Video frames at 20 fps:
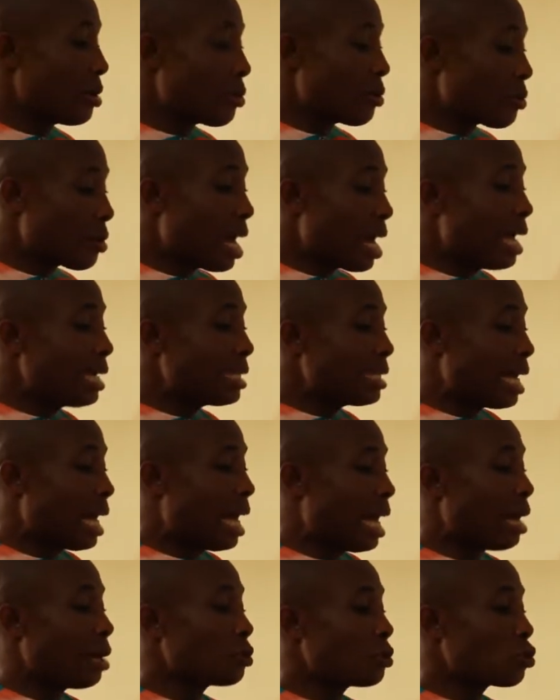write
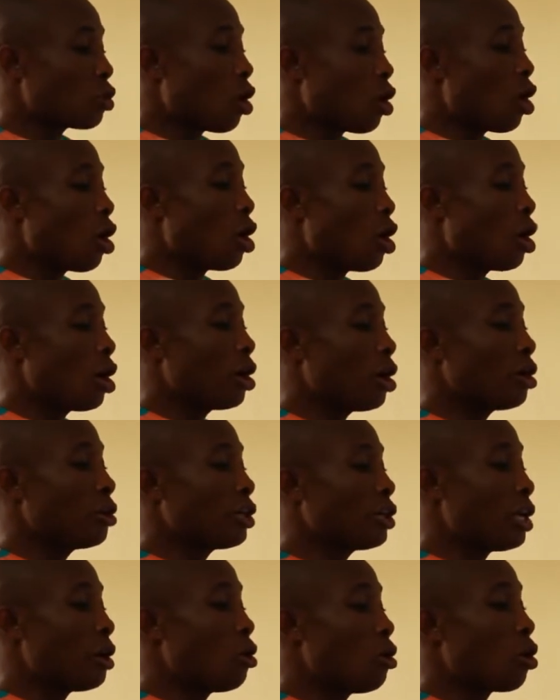out all
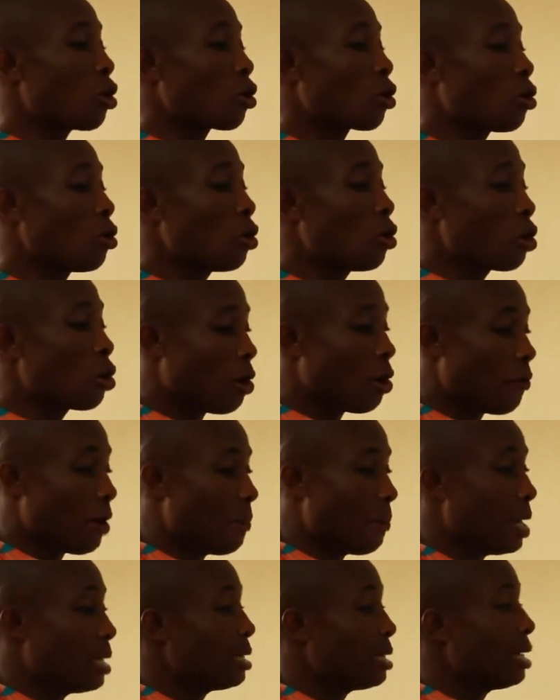the local
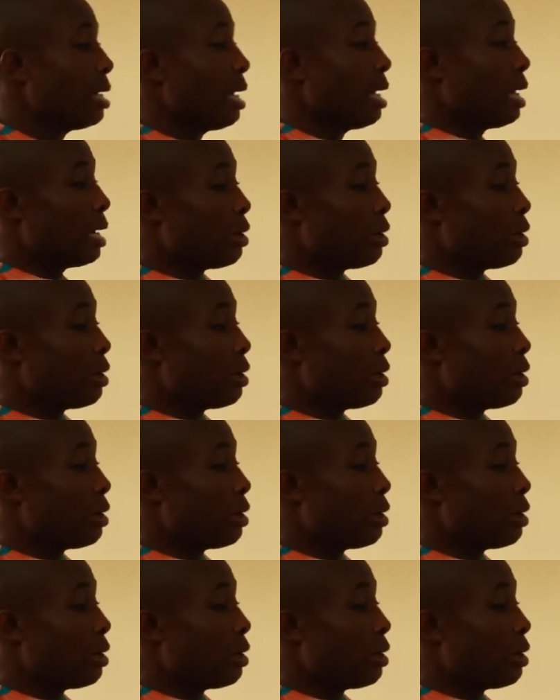government.